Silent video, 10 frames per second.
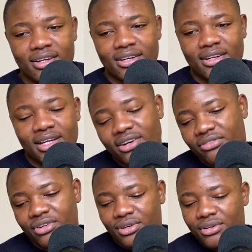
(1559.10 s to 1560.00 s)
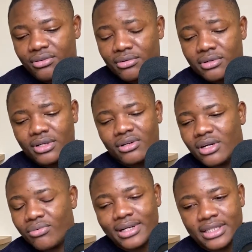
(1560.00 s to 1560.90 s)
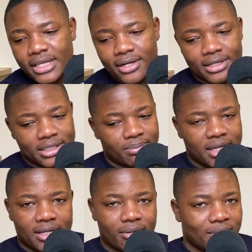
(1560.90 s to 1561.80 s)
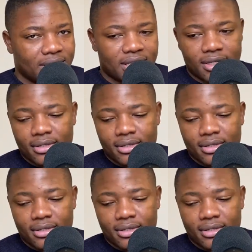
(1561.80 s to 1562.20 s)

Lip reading: I don't even know. One day I'll explain it. One day.